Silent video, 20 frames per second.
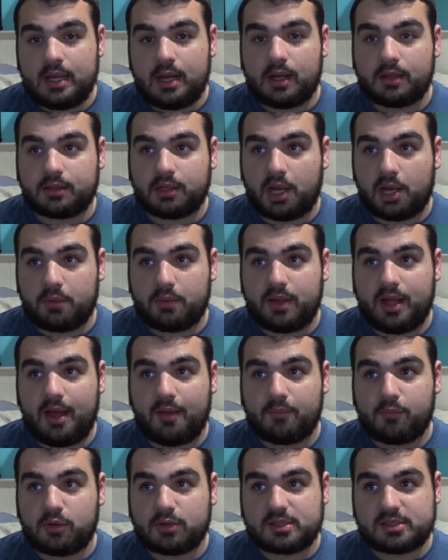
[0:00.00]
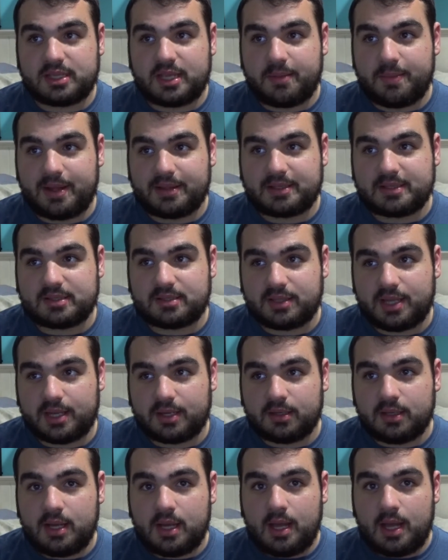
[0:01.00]
although I will have more to say about this
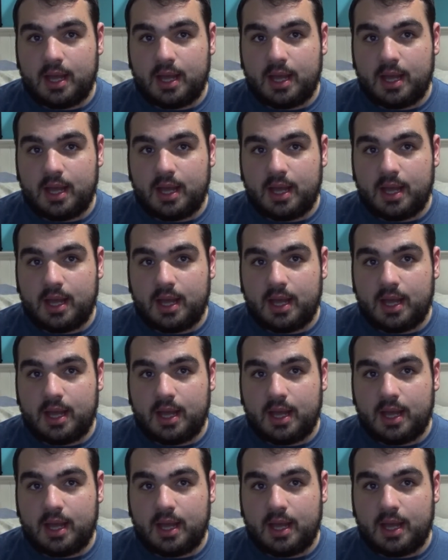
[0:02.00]
later.